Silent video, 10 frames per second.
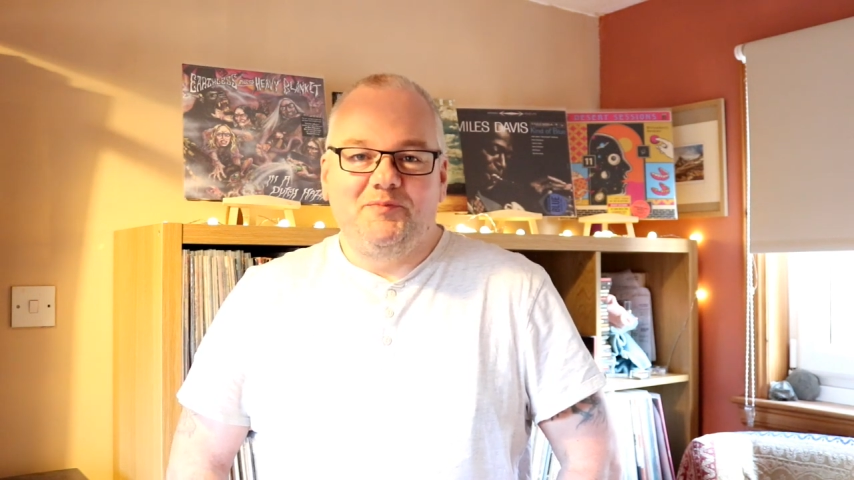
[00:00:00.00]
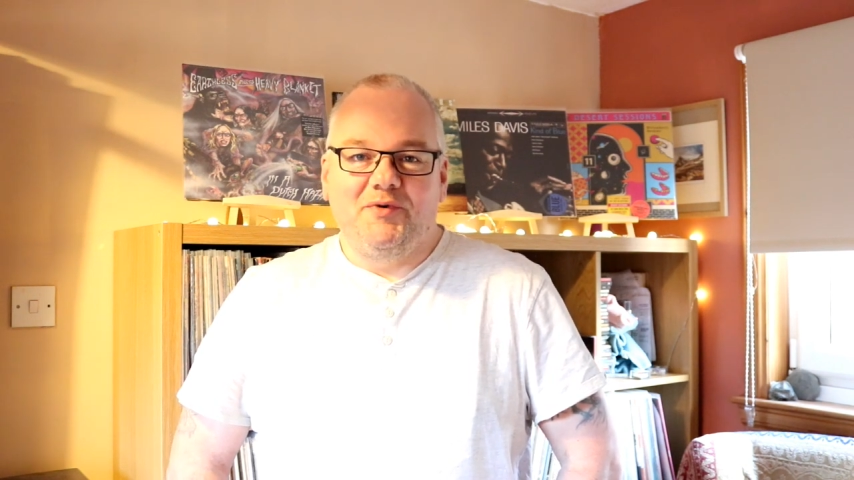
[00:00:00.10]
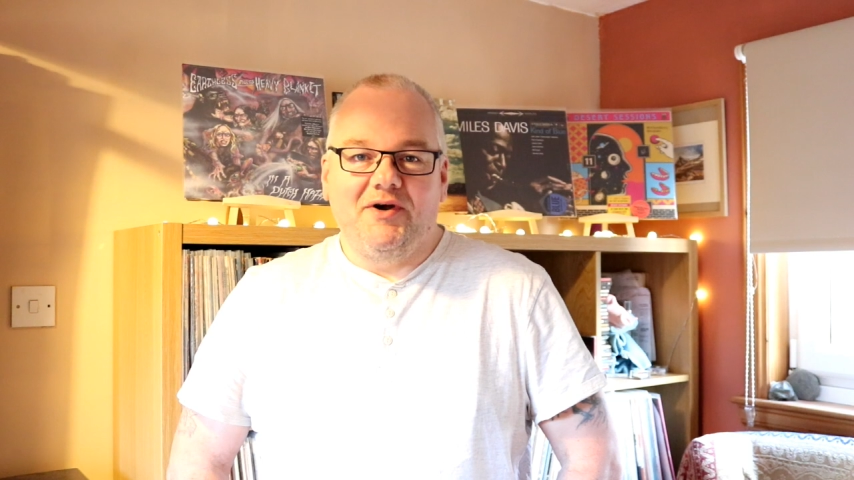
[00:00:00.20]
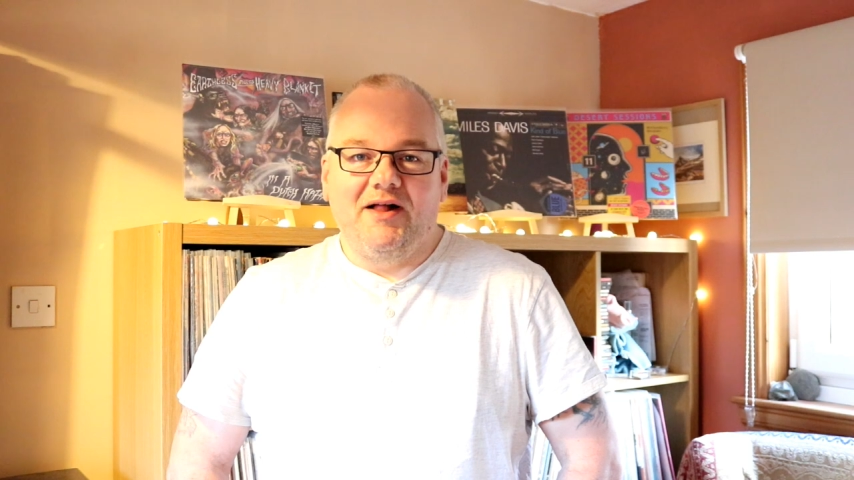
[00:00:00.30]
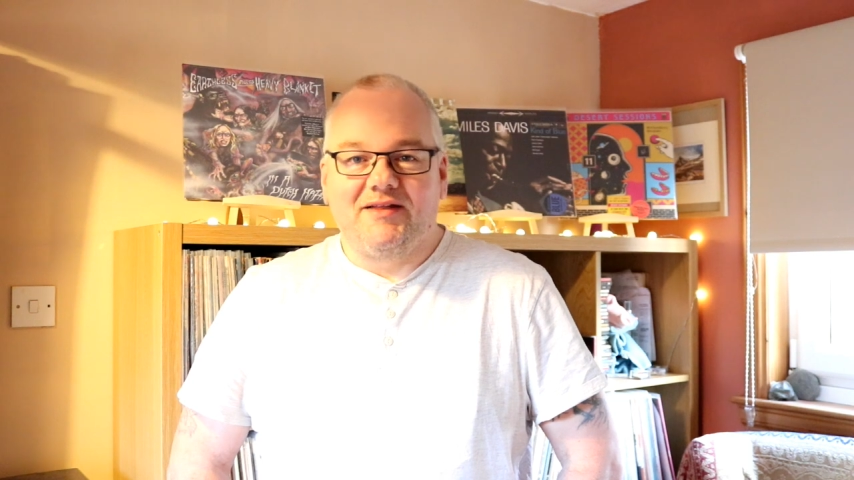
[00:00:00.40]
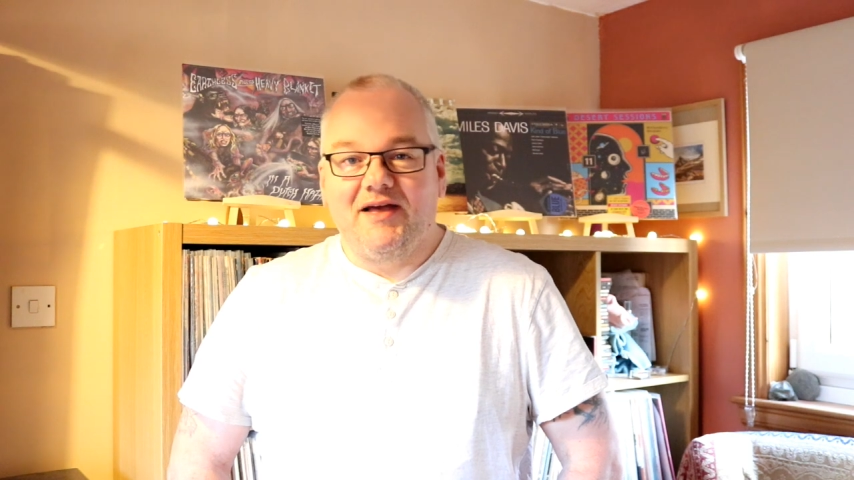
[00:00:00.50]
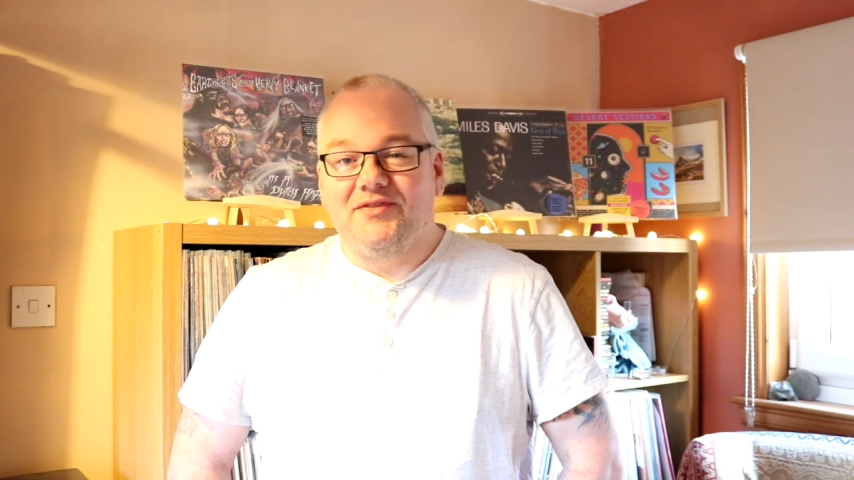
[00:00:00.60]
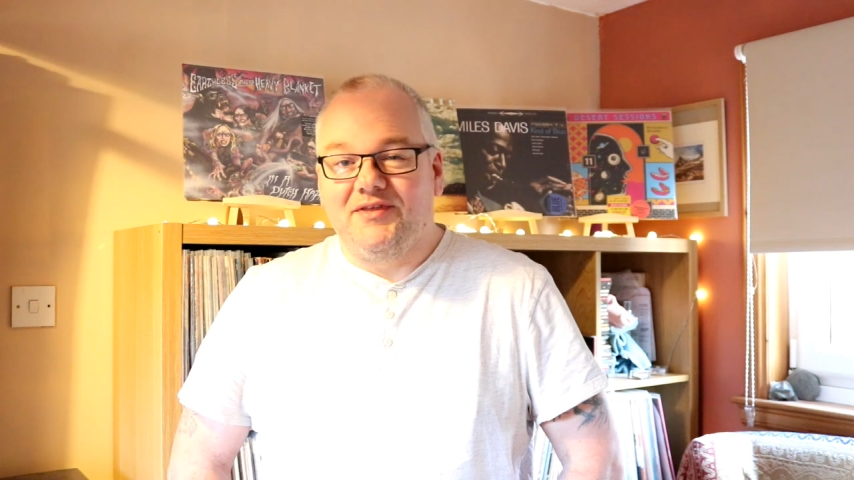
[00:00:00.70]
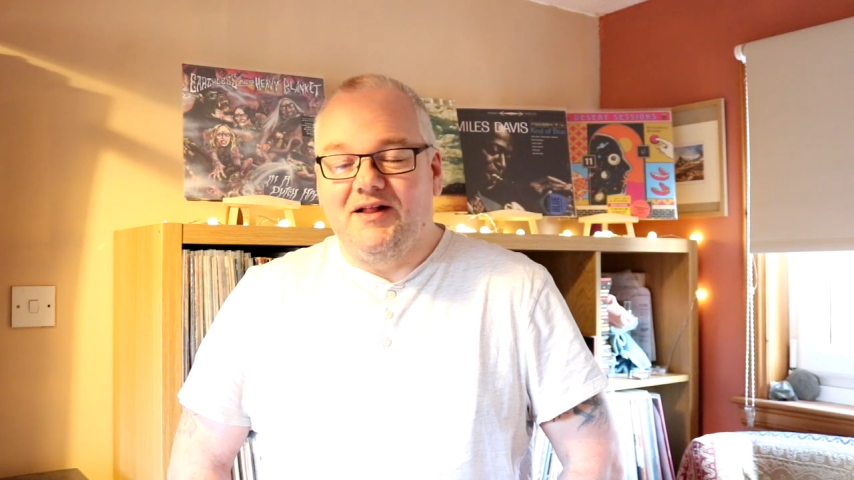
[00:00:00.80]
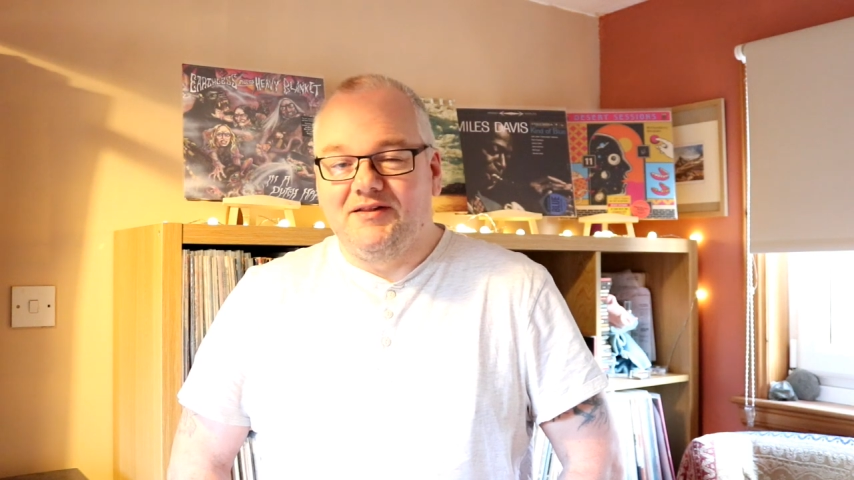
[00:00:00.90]
but I'll
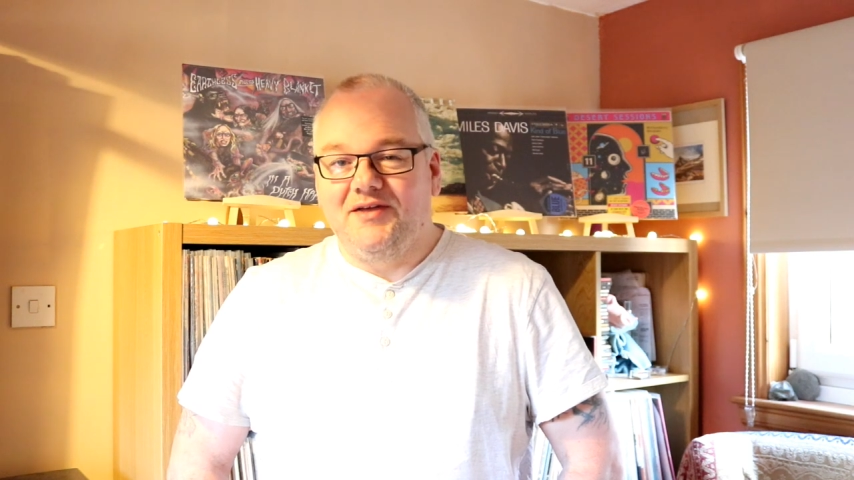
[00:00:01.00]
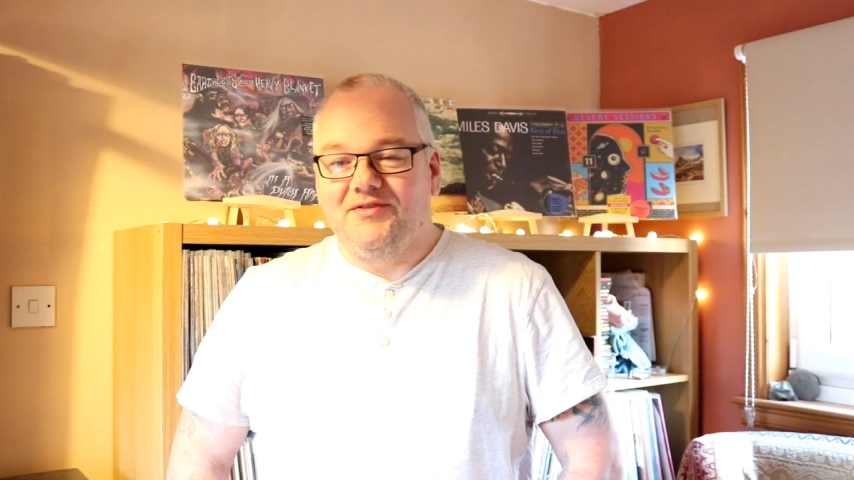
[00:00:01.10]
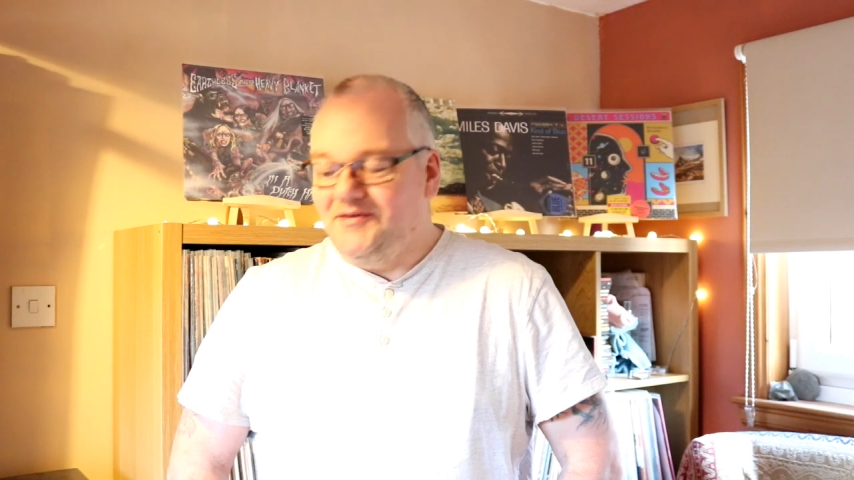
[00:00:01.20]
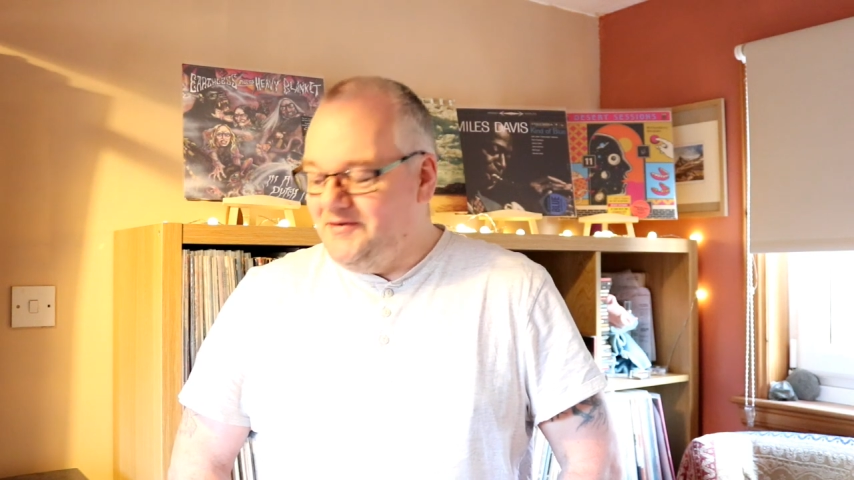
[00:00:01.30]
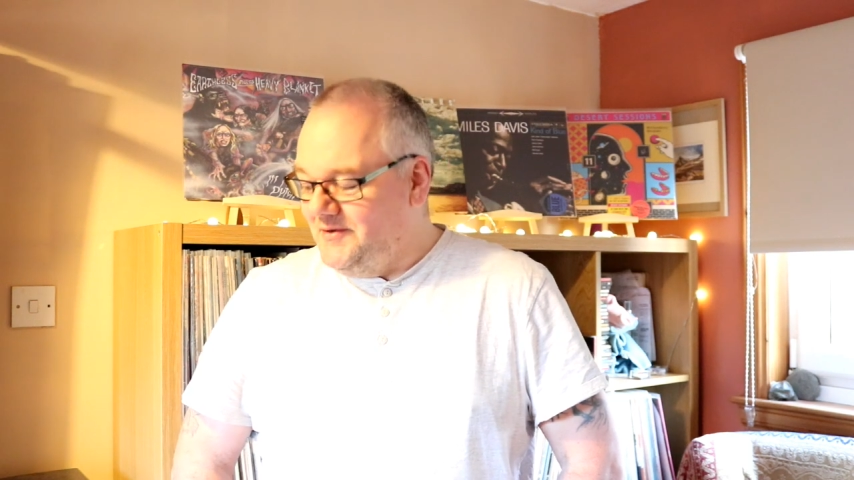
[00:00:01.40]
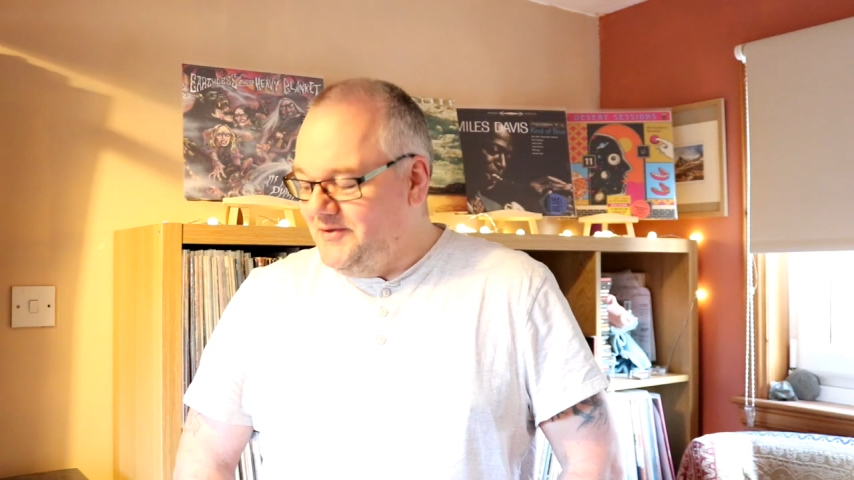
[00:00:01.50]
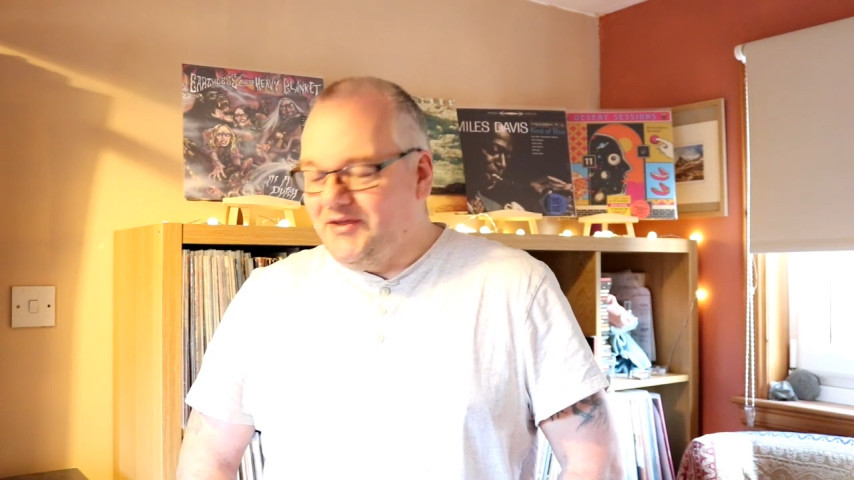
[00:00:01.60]
get the